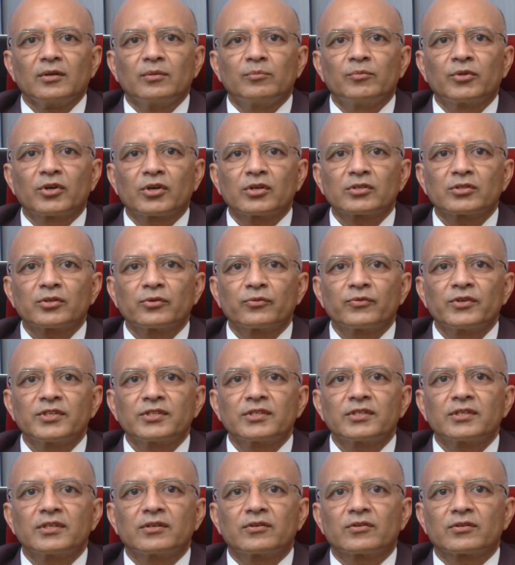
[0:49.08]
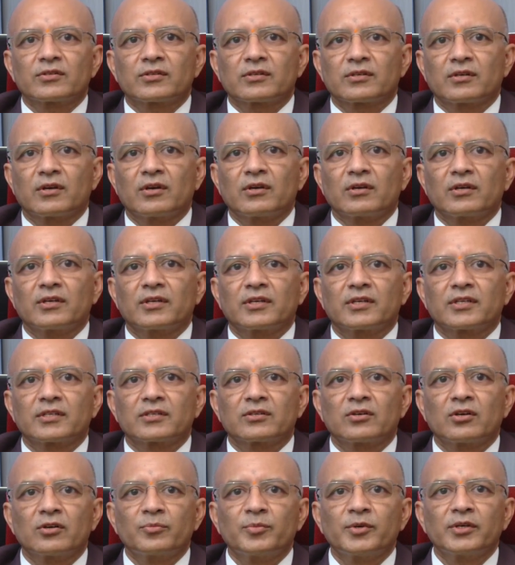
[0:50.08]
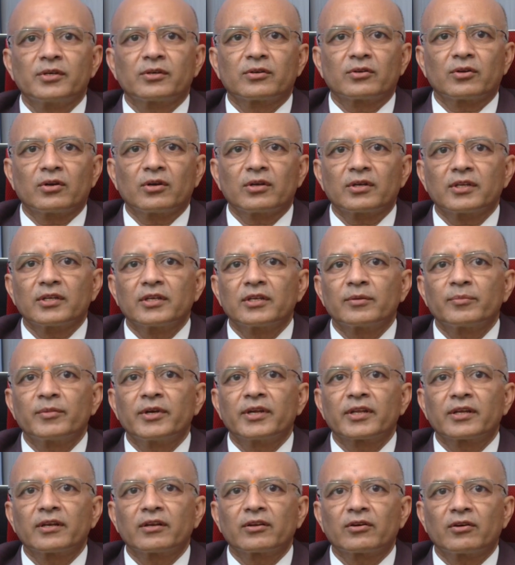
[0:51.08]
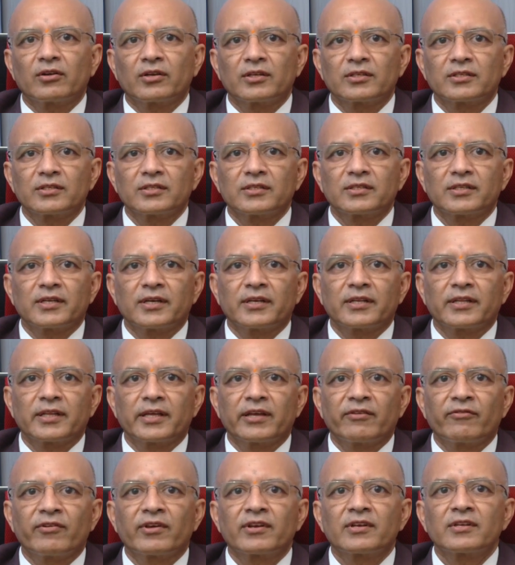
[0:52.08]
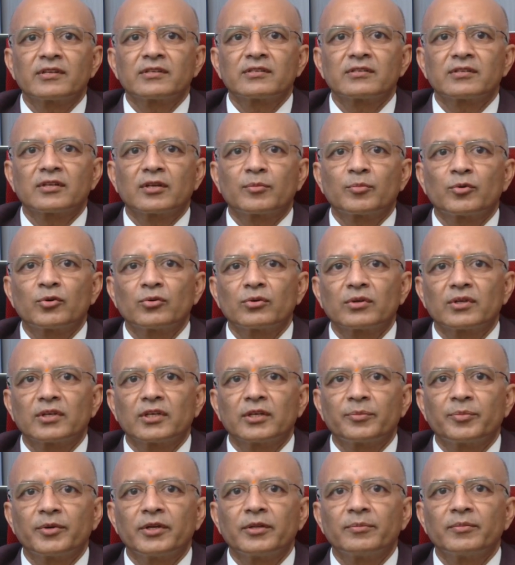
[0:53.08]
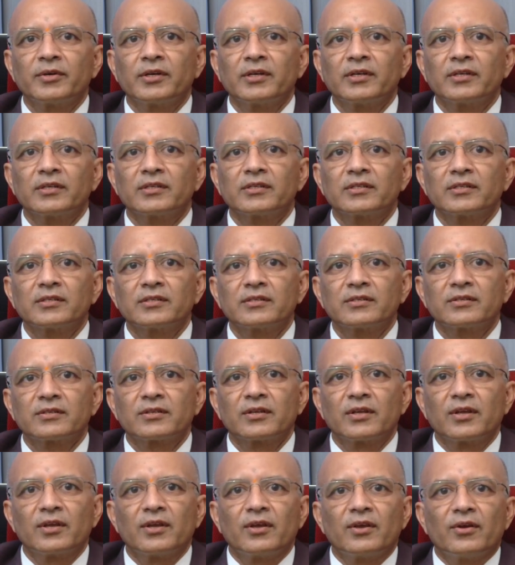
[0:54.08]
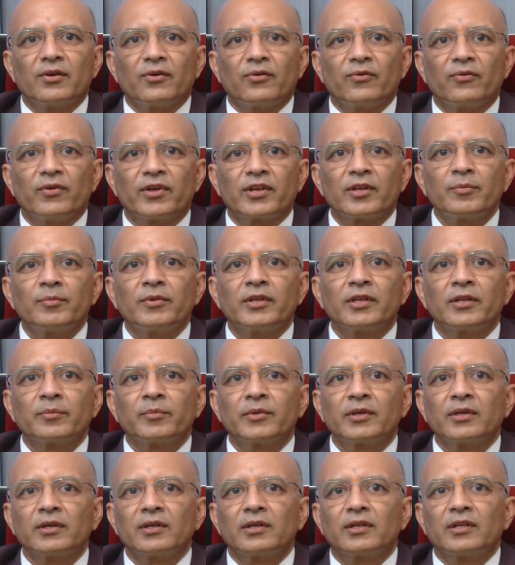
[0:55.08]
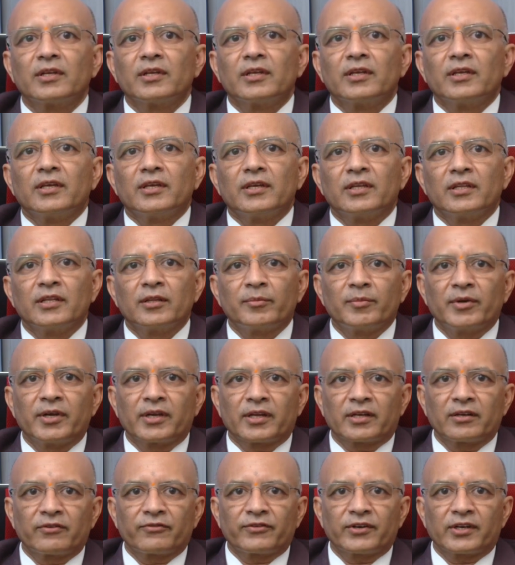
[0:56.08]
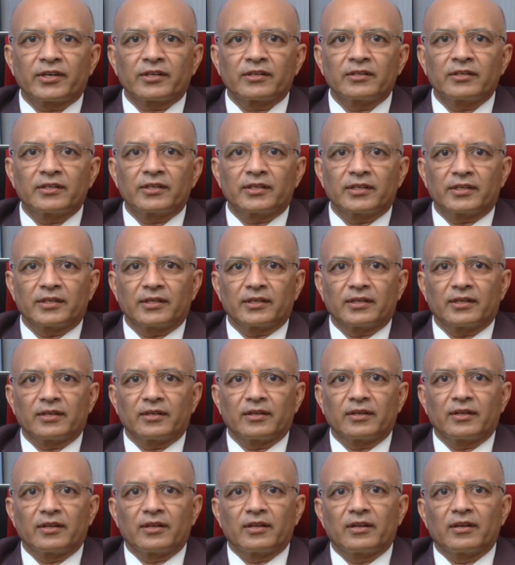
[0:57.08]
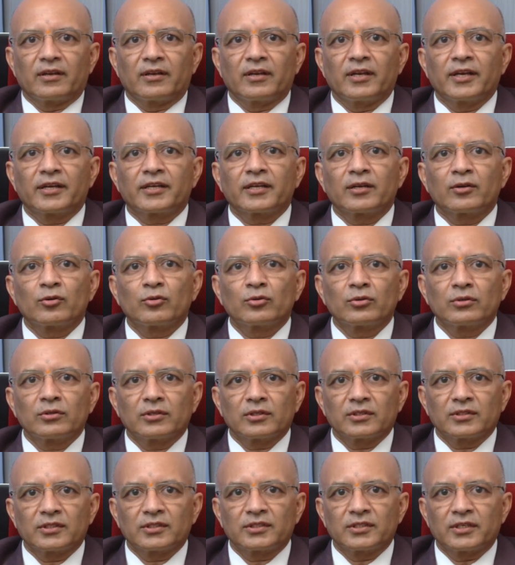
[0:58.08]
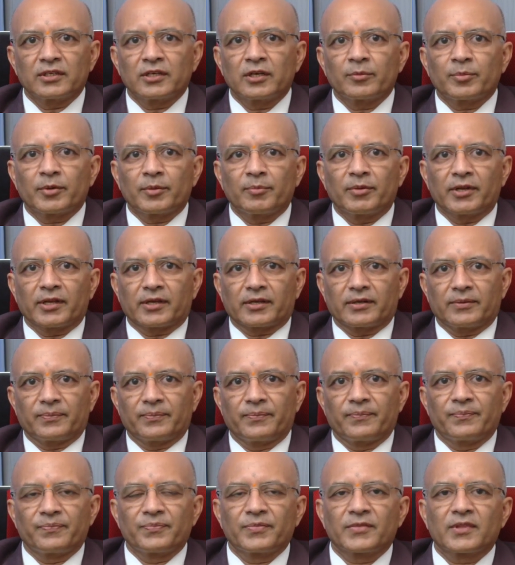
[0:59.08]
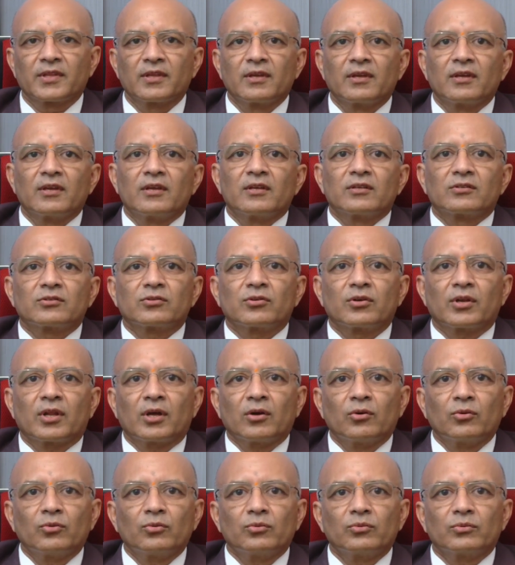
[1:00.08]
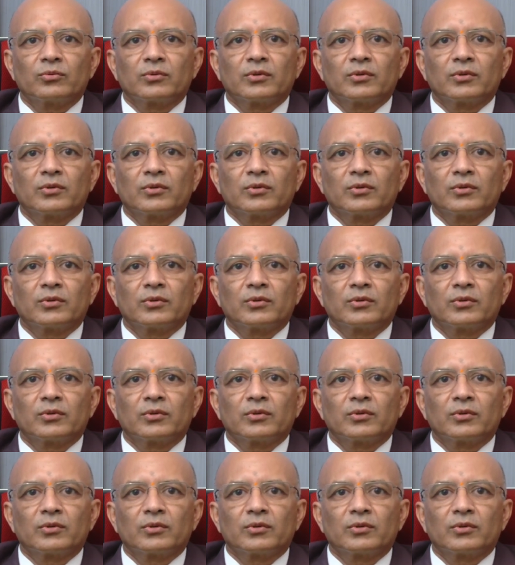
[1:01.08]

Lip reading: because of which it has not been taught in medical colleges, and the awareness about lipedema is very minimal in the medical fraternity, let alone the general public. So now